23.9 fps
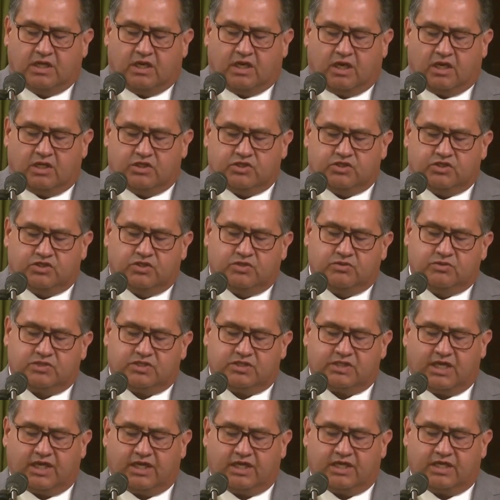on June
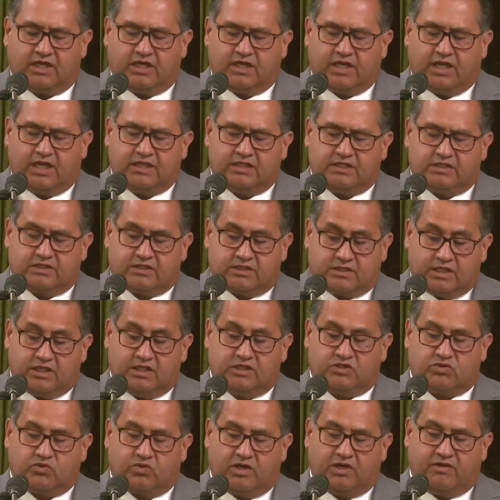2,
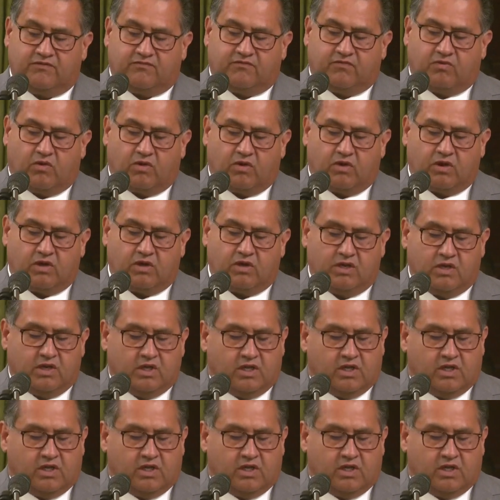1924,